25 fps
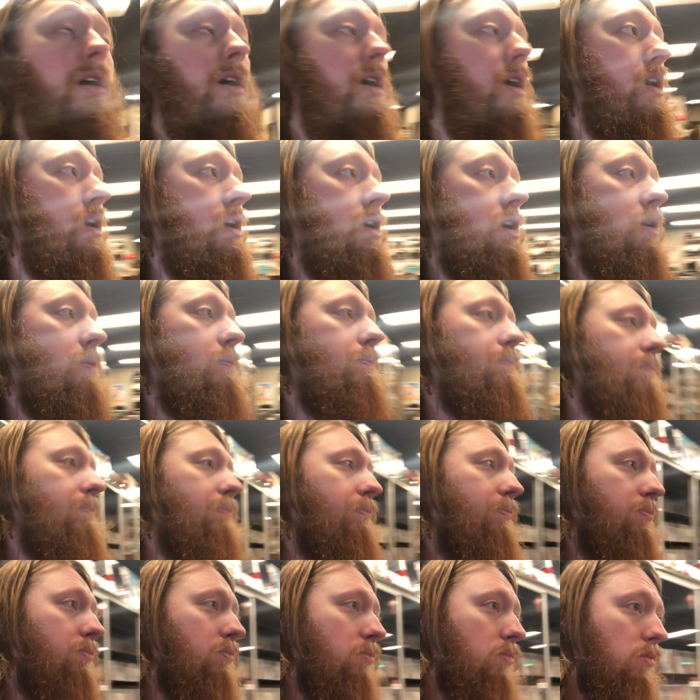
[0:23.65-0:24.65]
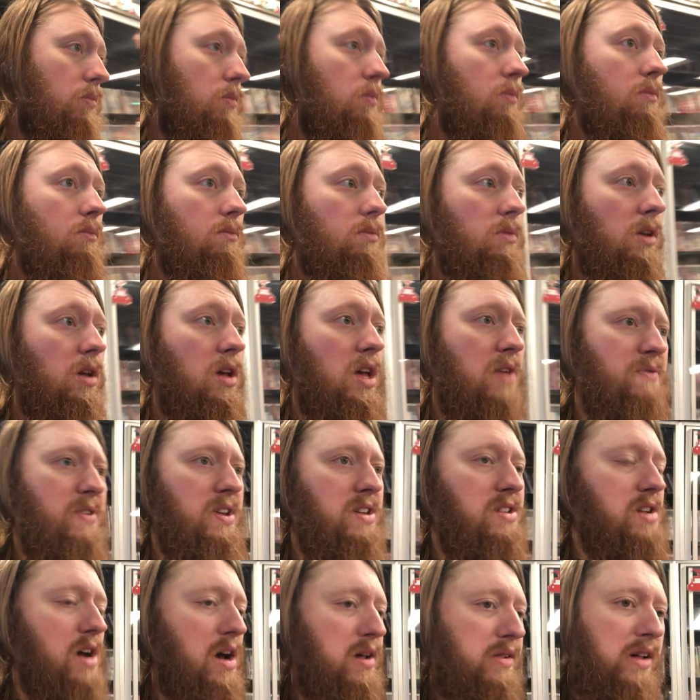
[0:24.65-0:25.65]
Um, if
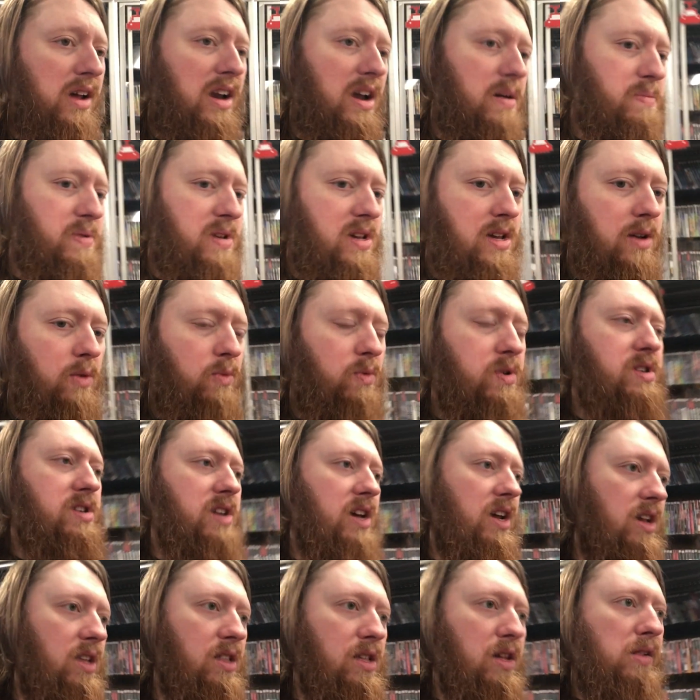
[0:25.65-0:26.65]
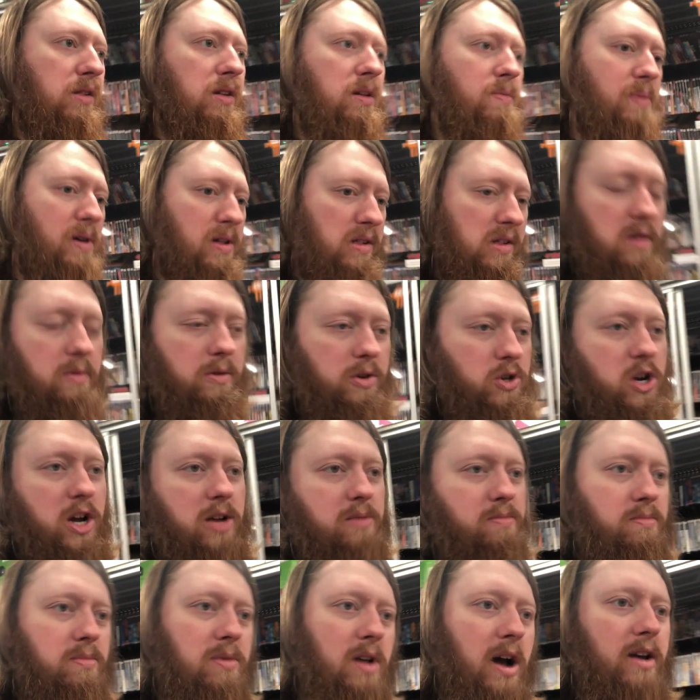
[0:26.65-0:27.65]
it does end up being ridiculously busy, which
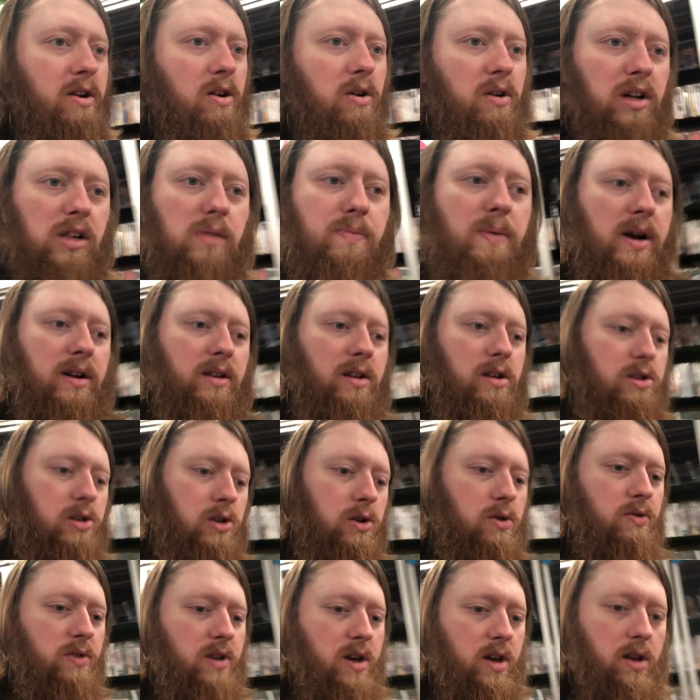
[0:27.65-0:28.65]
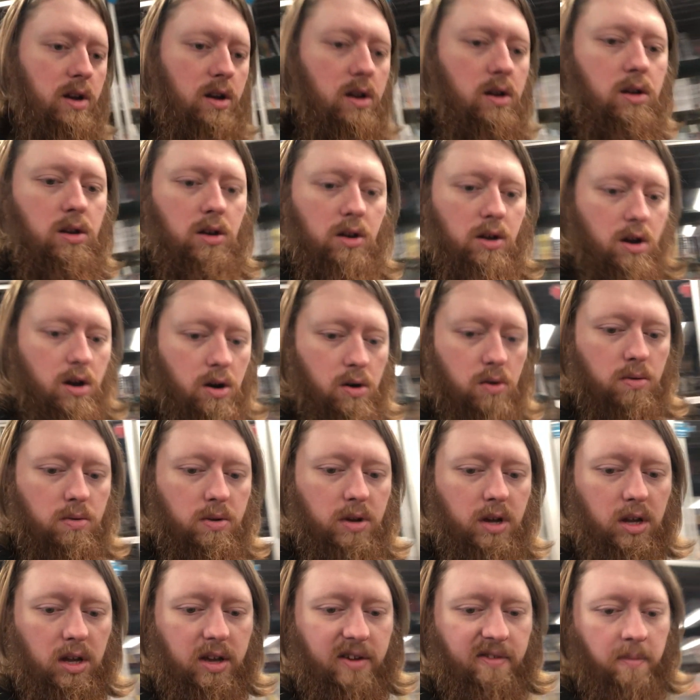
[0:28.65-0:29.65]
I, I don't expect it to, then, you know,
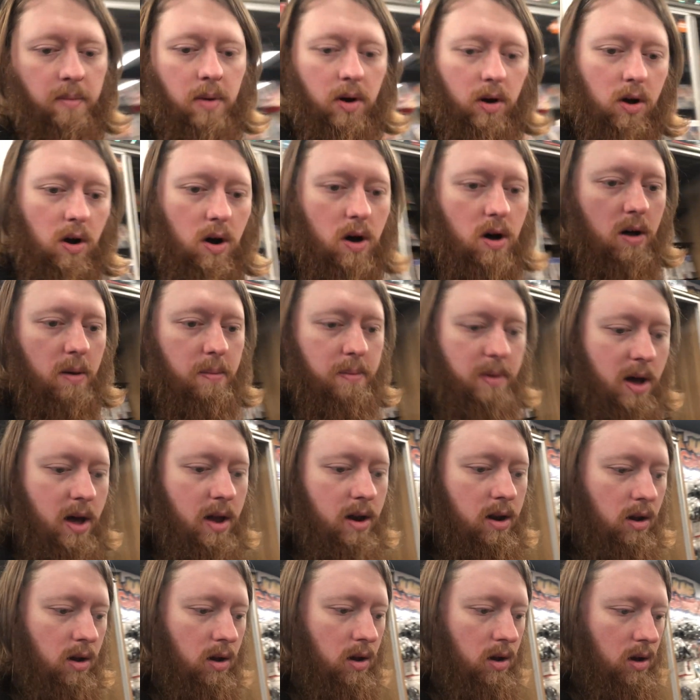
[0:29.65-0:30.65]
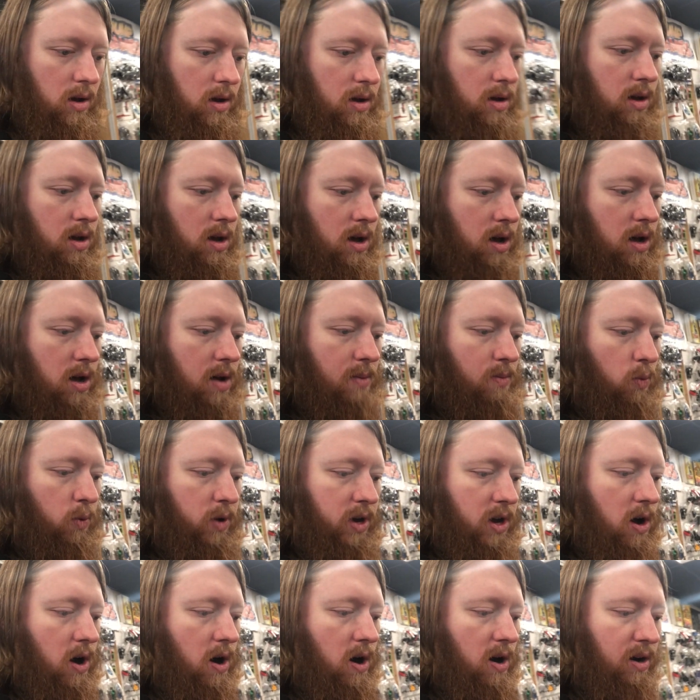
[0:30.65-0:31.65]
can give him a call. But um,
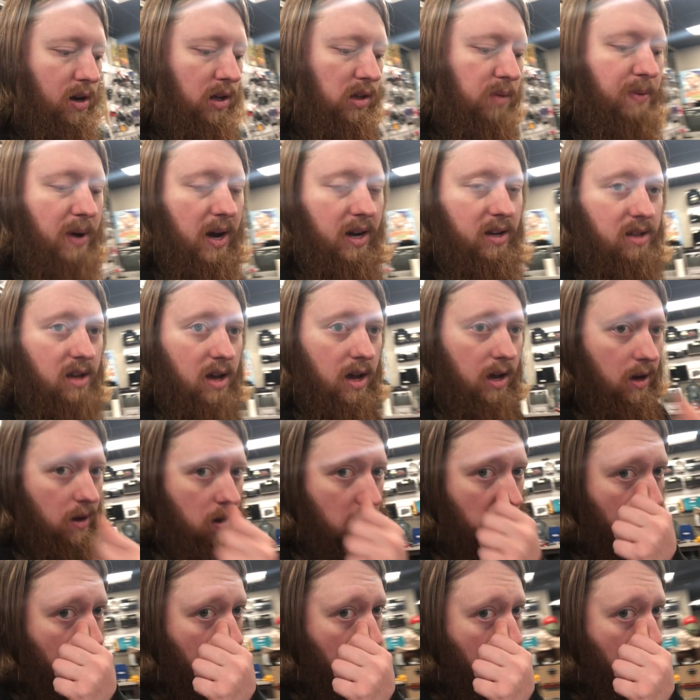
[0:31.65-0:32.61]
we are expecting